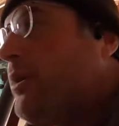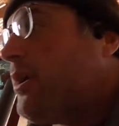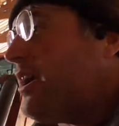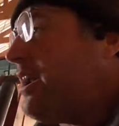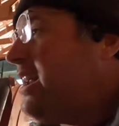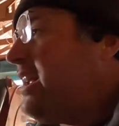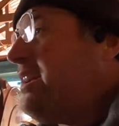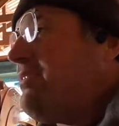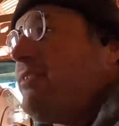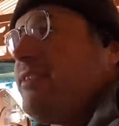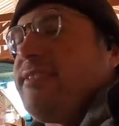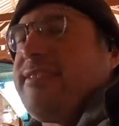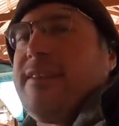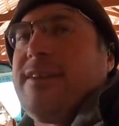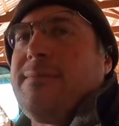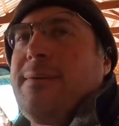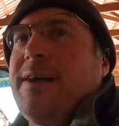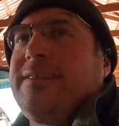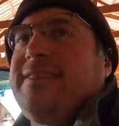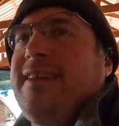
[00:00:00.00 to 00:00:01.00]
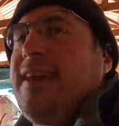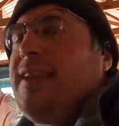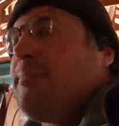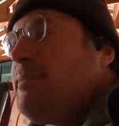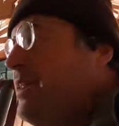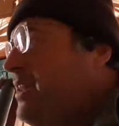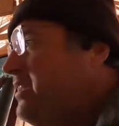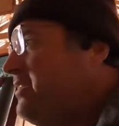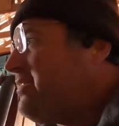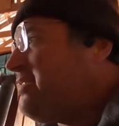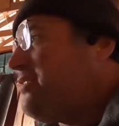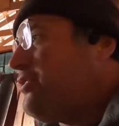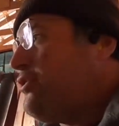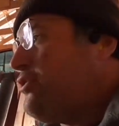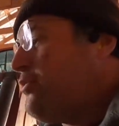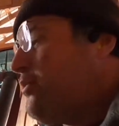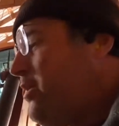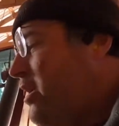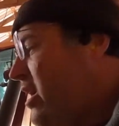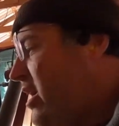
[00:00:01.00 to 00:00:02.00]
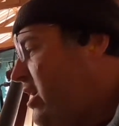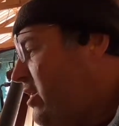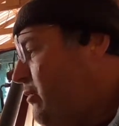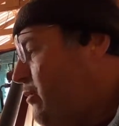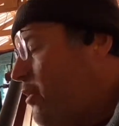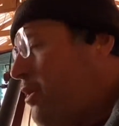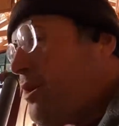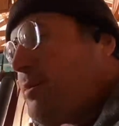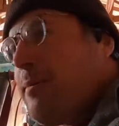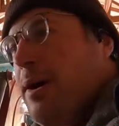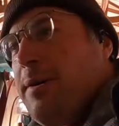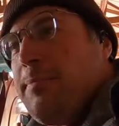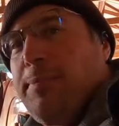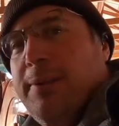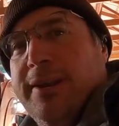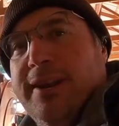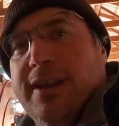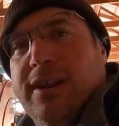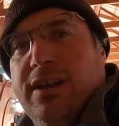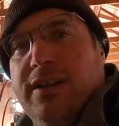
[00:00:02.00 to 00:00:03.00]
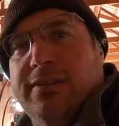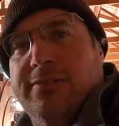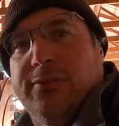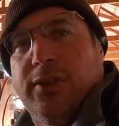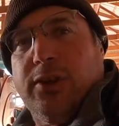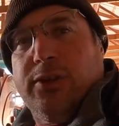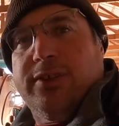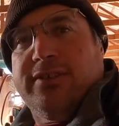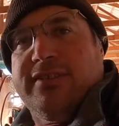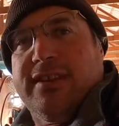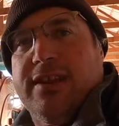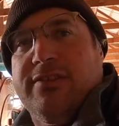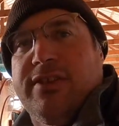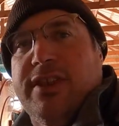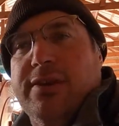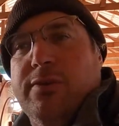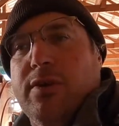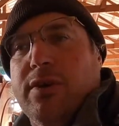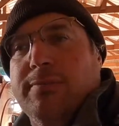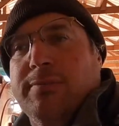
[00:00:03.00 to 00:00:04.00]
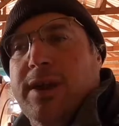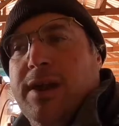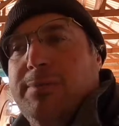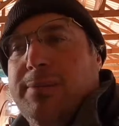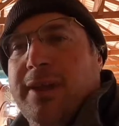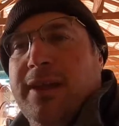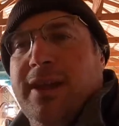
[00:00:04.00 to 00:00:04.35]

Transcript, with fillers: We're gonna give this thing about 10 minutes to uh, warm up and get all the fluids and everything warmed up.